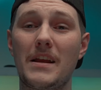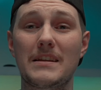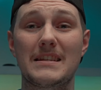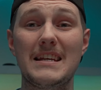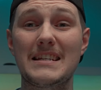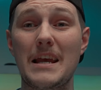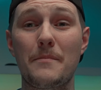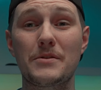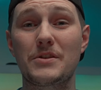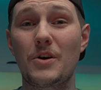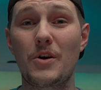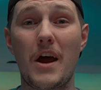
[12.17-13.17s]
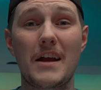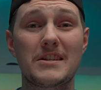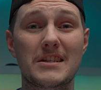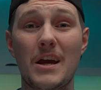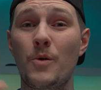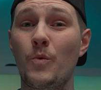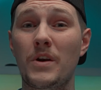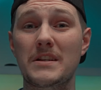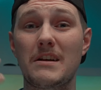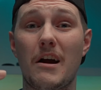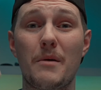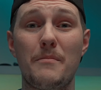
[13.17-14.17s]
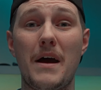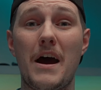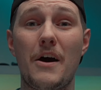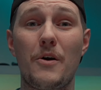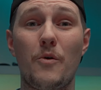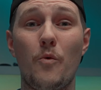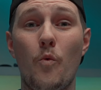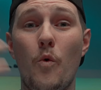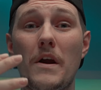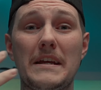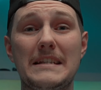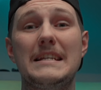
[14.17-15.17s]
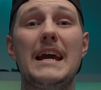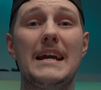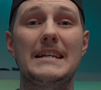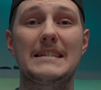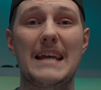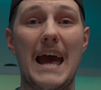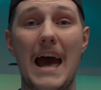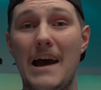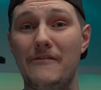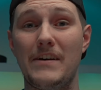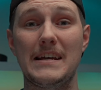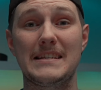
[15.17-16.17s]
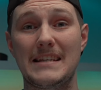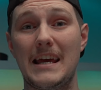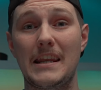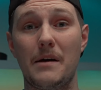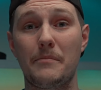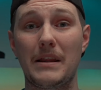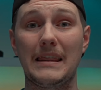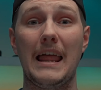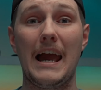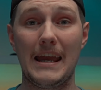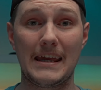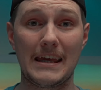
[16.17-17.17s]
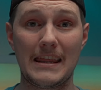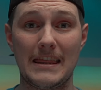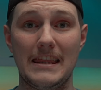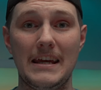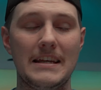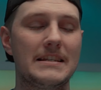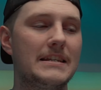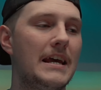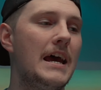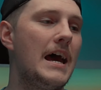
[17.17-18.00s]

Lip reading: This episode, I just kind of want to talk about what it takes to have a setup like this.